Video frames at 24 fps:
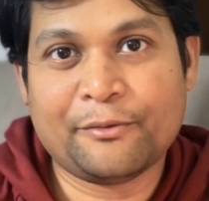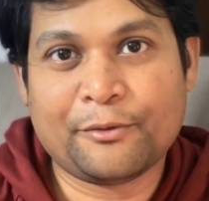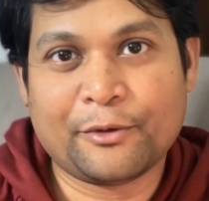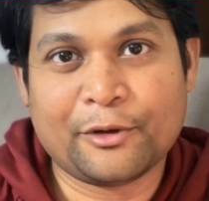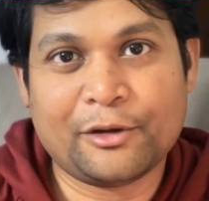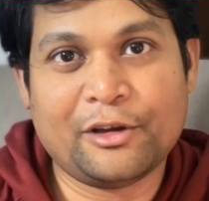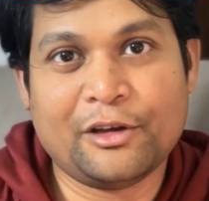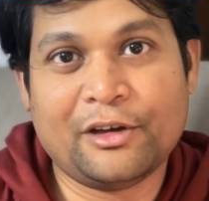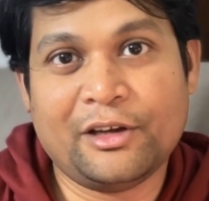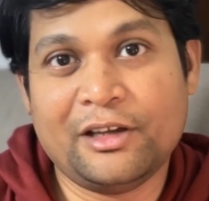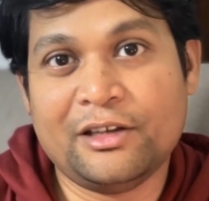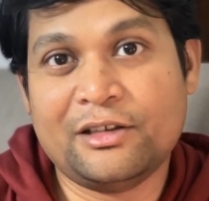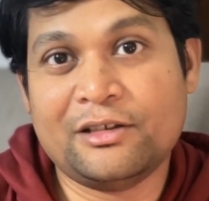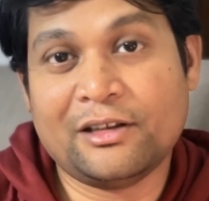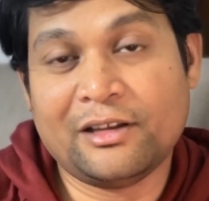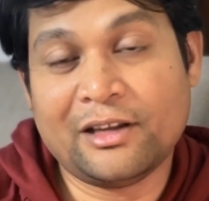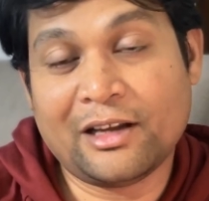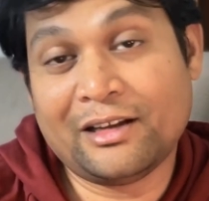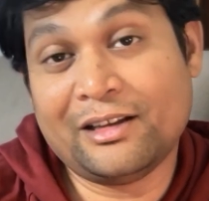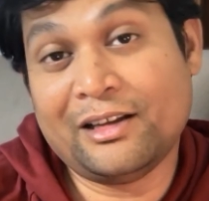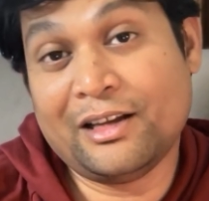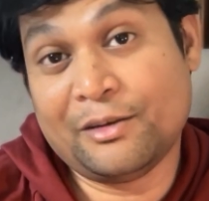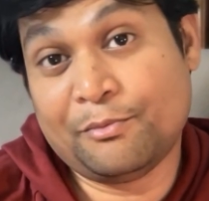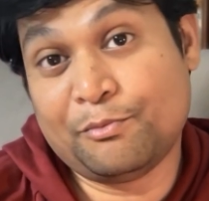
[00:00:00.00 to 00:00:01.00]
for the reason
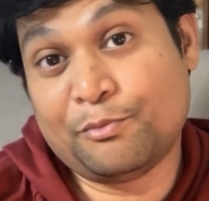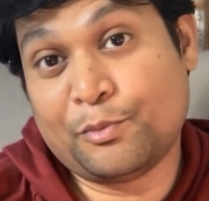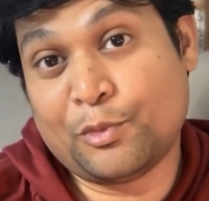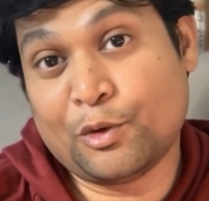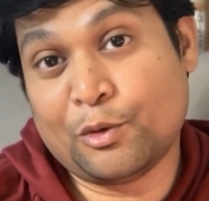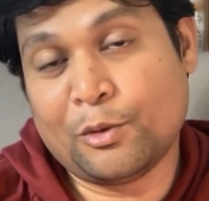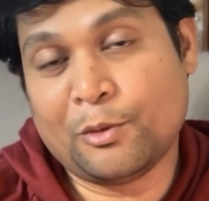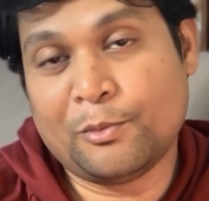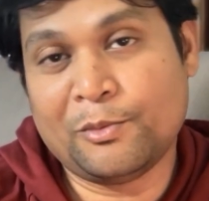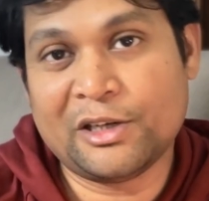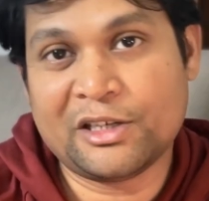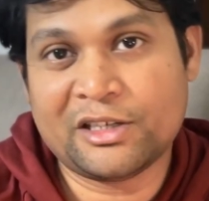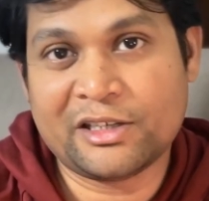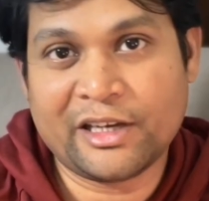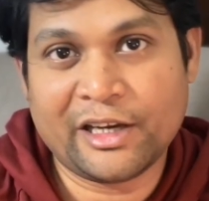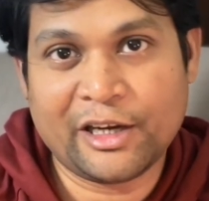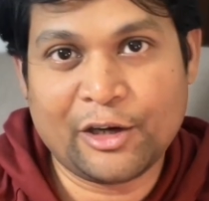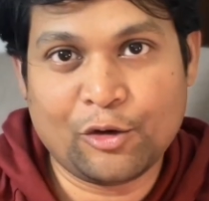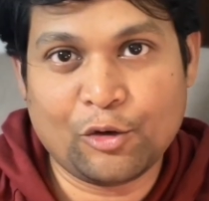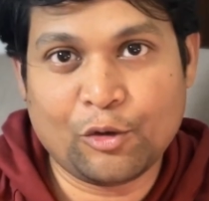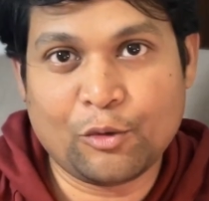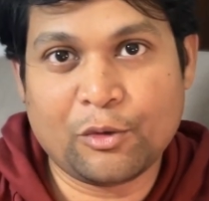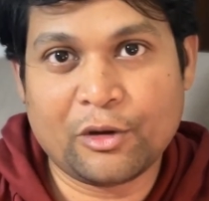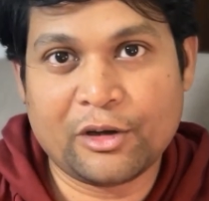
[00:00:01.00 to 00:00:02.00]
that they probably
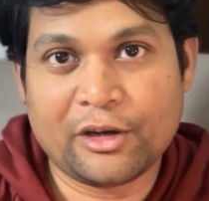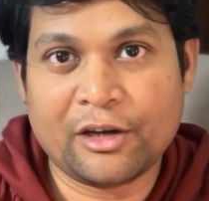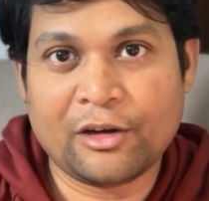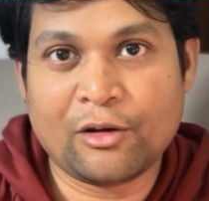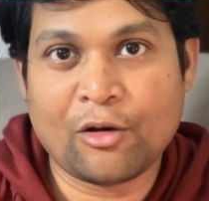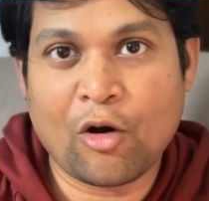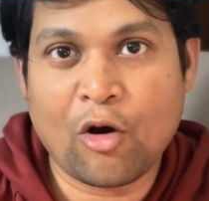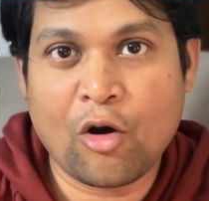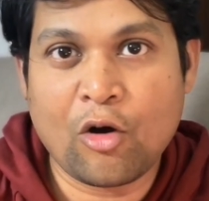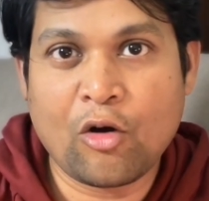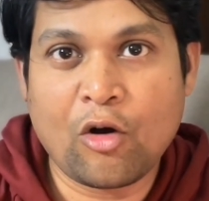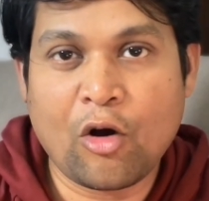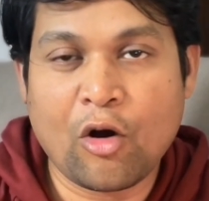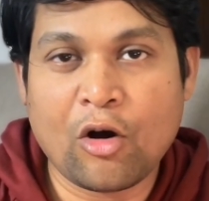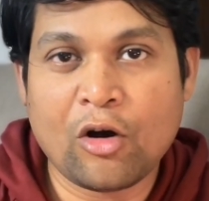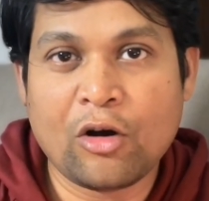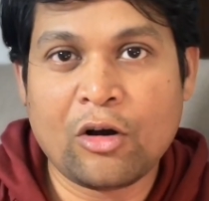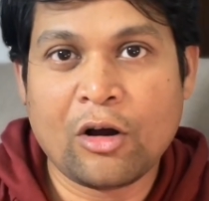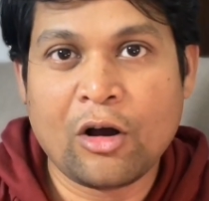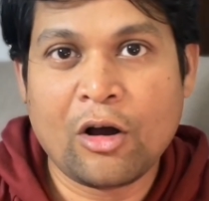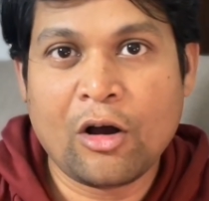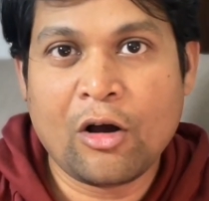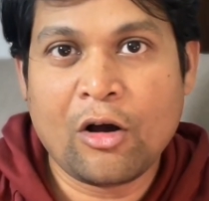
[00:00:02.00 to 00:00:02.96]
stayed over in Hong Kong,